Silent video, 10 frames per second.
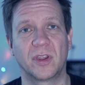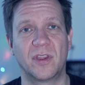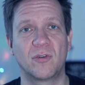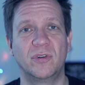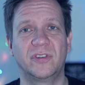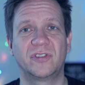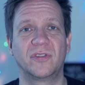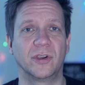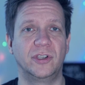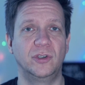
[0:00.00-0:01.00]
There is
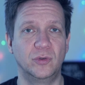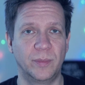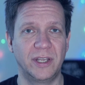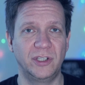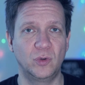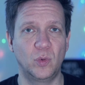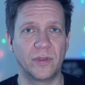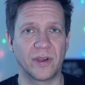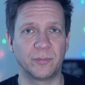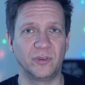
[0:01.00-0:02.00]
the Q menu
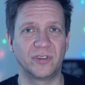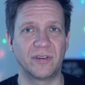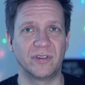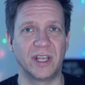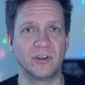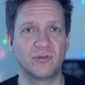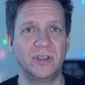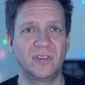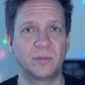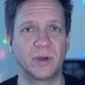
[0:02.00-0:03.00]
with up to 7
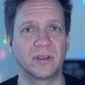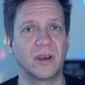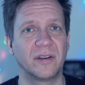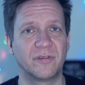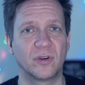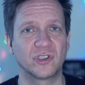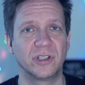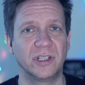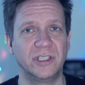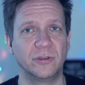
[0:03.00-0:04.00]
entries, but
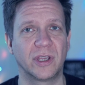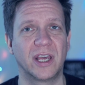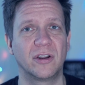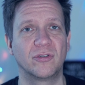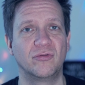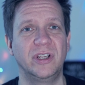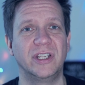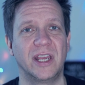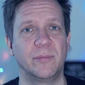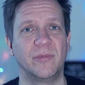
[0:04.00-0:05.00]
unfortunately you cannot
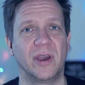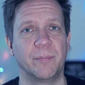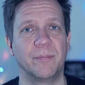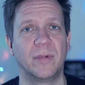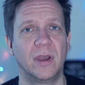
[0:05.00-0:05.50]
rename them.